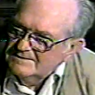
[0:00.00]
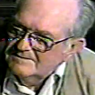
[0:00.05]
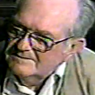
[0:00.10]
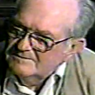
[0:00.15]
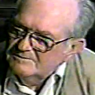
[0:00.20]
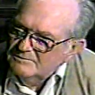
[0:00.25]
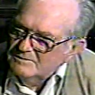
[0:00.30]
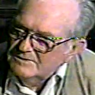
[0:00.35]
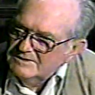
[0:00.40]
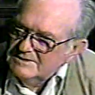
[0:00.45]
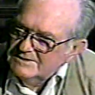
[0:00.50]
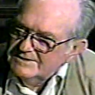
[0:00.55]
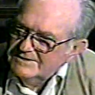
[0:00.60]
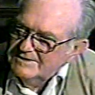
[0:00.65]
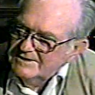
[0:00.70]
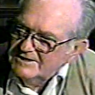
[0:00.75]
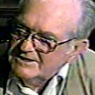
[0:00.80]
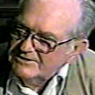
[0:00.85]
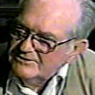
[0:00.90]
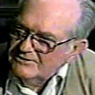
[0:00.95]
Well, uh,
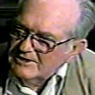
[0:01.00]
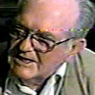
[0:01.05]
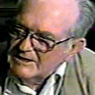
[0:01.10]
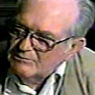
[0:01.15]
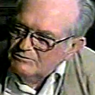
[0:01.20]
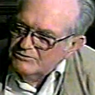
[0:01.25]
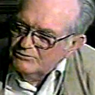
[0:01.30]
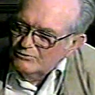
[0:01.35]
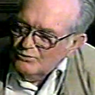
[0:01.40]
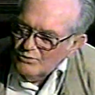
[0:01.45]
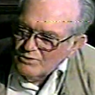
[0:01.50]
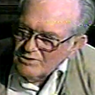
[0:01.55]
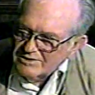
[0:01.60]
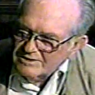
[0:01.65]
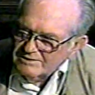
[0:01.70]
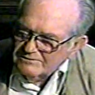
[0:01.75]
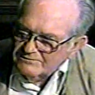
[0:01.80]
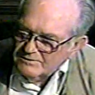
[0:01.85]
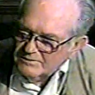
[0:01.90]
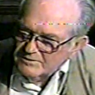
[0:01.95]
not, I was
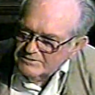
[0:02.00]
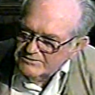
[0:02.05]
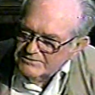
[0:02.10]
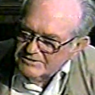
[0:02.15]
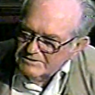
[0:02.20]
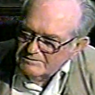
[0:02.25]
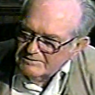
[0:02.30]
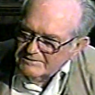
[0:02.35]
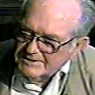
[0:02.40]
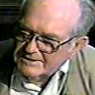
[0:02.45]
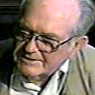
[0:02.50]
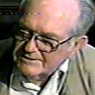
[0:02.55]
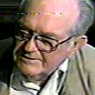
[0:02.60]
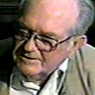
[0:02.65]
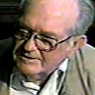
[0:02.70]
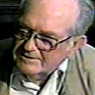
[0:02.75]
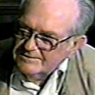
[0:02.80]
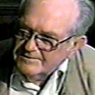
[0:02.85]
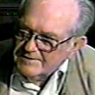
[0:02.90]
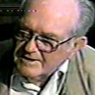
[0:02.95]
working for the Chevrolet
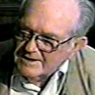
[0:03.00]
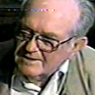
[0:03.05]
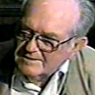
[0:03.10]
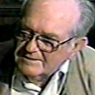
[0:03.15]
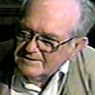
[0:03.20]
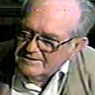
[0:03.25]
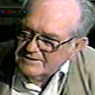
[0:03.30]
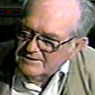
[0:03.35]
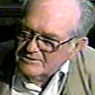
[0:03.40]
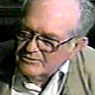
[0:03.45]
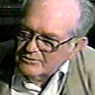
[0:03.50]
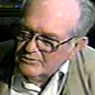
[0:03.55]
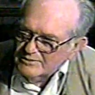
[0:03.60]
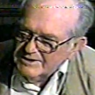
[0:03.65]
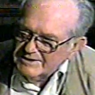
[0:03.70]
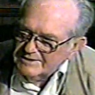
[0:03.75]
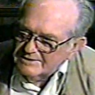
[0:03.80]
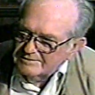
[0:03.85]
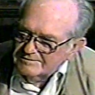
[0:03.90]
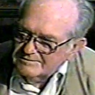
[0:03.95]
dealer there in El
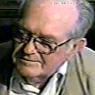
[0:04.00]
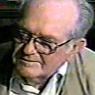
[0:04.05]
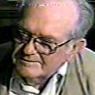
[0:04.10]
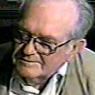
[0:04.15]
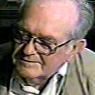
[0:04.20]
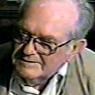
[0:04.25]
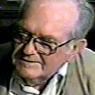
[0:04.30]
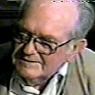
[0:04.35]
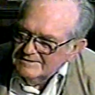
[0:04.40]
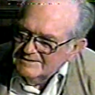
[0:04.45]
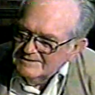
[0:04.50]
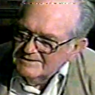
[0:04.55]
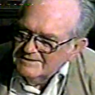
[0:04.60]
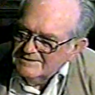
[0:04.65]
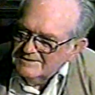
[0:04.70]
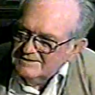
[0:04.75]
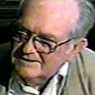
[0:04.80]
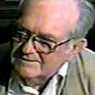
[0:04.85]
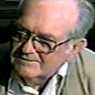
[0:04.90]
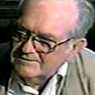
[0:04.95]
Dorado.
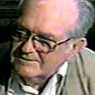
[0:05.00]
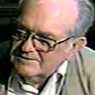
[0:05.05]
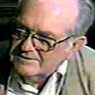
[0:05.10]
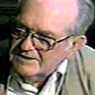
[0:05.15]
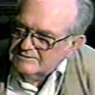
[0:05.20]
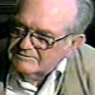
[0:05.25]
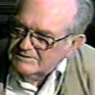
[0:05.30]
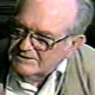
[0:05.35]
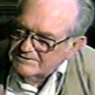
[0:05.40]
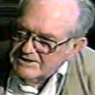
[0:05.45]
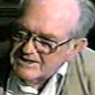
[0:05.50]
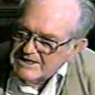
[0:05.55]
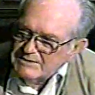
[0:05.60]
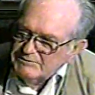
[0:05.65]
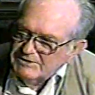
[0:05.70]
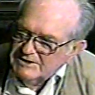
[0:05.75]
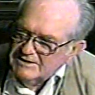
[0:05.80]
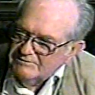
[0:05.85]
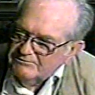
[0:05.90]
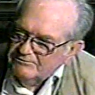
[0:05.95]
At the, at the time,
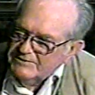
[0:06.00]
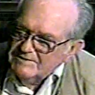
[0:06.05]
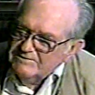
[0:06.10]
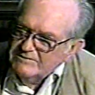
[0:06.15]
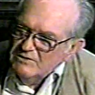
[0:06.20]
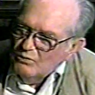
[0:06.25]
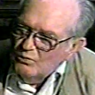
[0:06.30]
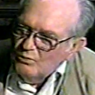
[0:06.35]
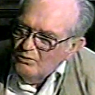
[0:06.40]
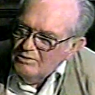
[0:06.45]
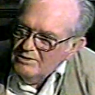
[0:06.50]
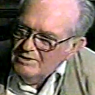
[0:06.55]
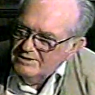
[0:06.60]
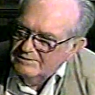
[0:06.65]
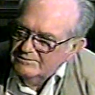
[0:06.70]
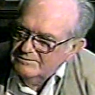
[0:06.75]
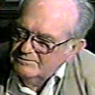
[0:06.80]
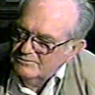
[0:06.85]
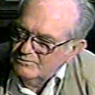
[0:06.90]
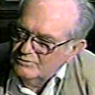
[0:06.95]
in 51,
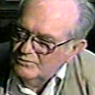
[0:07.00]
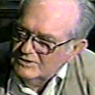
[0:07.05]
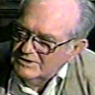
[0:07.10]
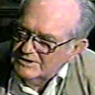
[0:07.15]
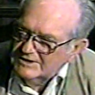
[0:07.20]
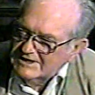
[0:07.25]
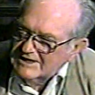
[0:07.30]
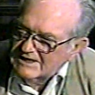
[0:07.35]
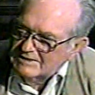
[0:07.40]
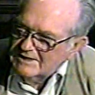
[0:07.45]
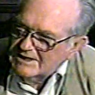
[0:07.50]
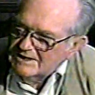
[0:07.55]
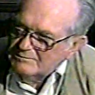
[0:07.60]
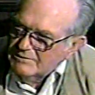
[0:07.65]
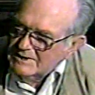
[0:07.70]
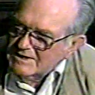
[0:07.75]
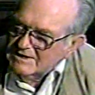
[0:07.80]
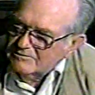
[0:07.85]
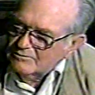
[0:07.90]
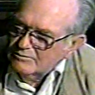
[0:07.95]
when I got
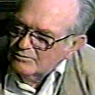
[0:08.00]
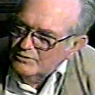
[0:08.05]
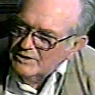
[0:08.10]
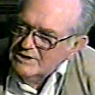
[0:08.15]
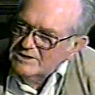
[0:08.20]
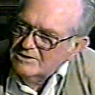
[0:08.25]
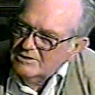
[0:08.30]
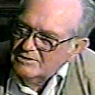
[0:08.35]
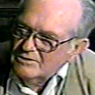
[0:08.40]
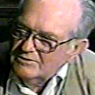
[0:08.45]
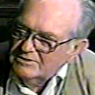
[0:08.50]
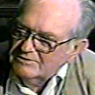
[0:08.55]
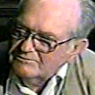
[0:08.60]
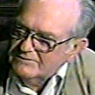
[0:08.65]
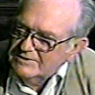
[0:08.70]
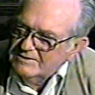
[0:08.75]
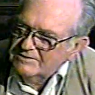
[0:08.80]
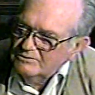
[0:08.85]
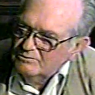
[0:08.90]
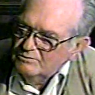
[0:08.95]
back recalled in
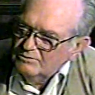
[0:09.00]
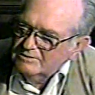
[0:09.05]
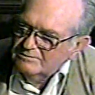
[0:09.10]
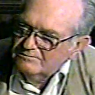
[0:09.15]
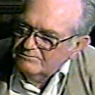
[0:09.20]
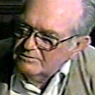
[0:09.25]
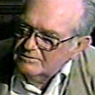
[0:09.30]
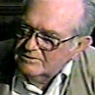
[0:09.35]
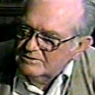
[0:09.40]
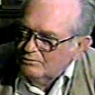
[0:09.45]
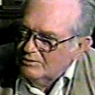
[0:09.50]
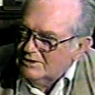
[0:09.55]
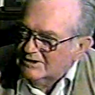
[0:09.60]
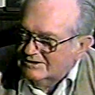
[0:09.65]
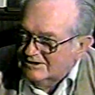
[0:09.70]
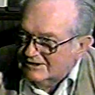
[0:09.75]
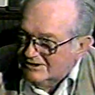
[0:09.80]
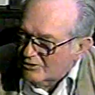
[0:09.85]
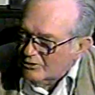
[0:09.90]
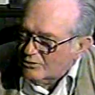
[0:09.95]
51 for the, what
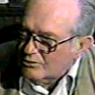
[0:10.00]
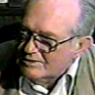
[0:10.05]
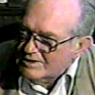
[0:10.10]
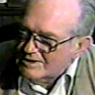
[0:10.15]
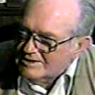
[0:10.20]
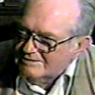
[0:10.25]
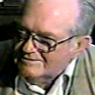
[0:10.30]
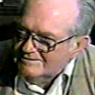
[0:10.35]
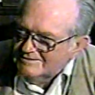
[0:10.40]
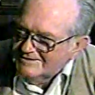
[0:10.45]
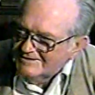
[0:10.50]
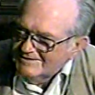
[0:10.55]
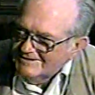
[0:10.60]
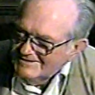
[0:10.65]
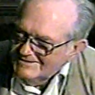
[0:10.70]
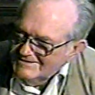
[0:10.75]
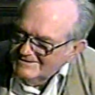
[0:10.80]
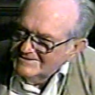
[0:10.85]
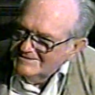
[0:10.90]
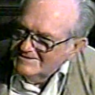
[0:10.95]
the Korean
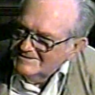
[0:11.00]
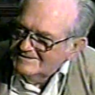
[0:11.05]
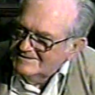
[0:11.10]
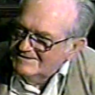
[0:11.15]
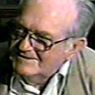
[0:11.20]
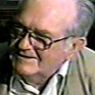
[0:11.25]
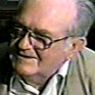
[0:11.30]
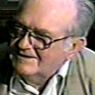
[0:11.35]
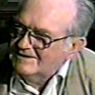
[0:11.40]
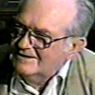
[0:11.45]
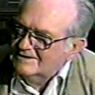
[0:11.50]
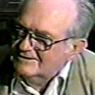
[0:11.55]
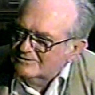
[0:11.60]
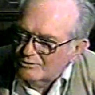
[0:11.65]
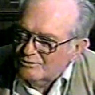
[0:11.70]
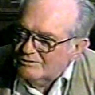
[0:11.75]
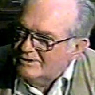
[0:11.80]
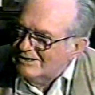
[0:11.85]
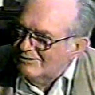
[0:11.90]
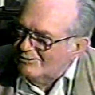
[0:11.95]
yeah. Yeah,
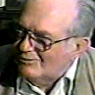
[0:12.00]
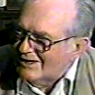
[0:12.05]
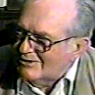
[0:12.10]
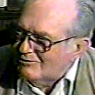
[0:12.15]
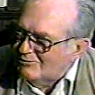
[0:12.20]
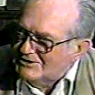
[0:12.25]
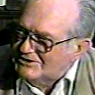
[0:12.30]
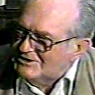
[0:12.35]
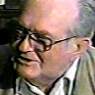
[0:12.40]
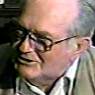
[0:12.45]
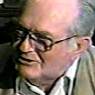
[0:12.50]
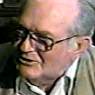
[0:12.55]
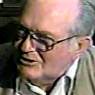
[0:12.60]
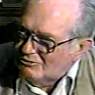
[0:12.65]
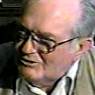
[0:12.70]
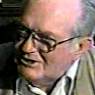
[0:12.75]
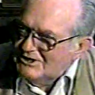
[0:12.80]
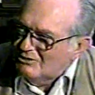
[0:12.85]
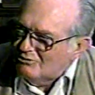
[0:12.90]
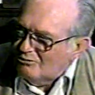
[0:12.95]
Korean yeah. won what they call it
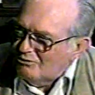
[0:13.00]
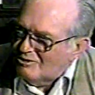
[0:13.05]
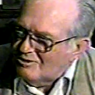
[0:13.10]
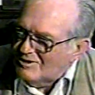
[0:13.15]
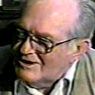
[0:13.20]
wasn't a war.